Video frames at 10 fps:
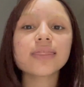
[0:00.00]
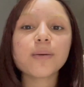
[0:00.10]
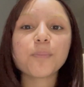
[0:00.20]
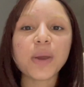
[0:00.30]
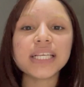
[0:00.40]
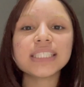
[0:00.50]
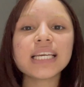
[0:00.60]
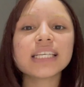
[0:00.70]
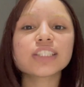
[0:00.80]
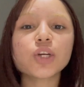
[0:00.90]
The
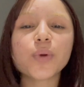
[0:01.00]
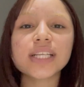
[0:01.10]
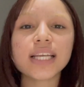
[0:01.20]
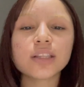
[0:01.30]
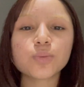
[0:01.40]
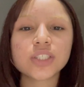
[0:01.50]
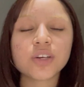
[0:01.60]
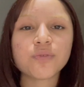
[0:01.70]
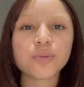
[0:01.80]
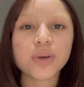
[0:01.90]
pacing is the rate at
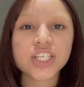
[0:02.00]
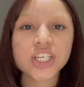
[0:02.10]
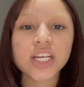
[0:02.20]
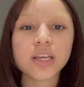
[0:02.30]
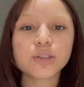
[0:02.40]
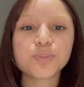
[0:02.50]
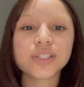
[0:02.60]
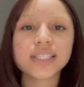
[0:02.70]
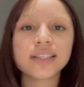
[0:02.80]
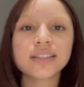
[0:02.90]
which information is
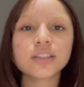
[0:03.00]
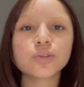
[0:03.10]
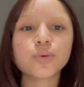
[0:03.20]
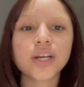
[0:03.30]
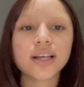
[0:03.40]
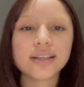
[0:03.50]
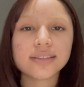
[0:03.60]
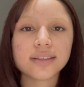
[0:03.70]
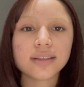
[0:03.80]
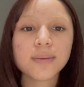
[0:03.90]
presented during a
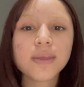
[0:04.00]
lesson.